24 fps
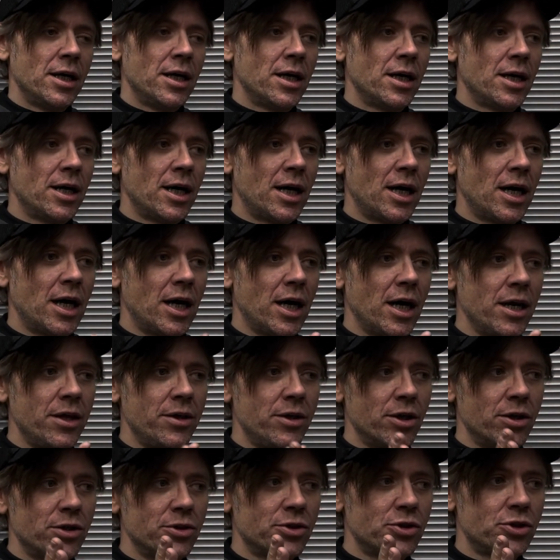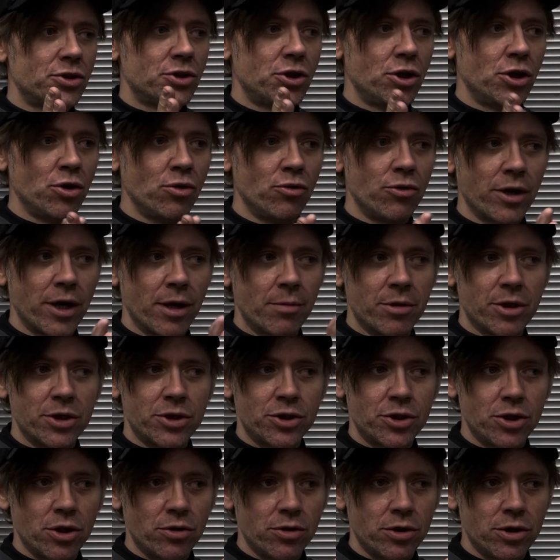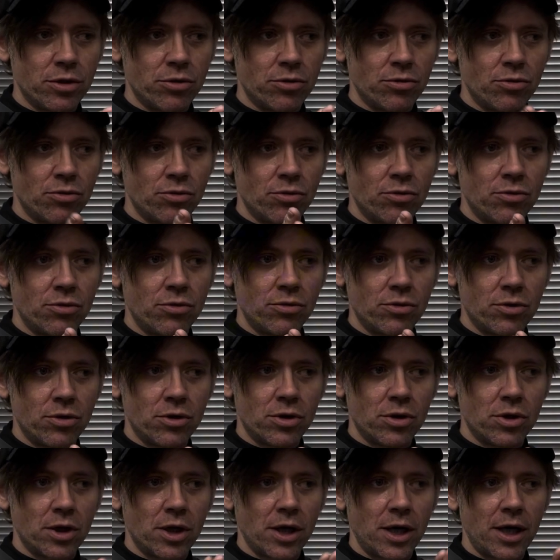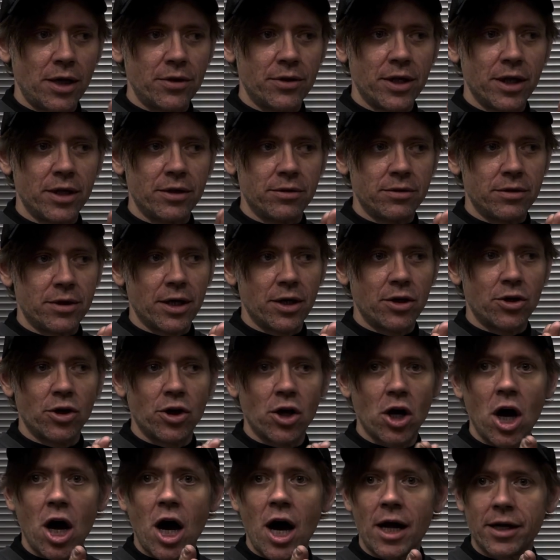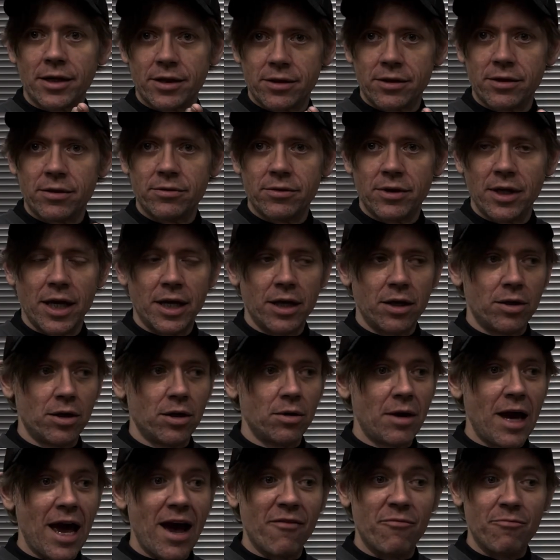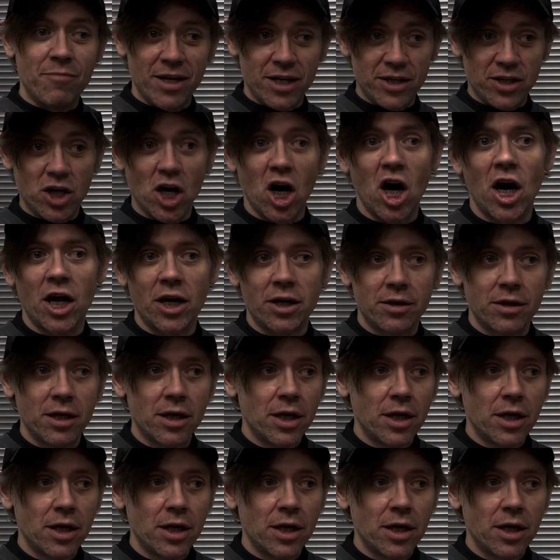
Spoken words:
and there's two that I'm going to show you that are not, that have been done.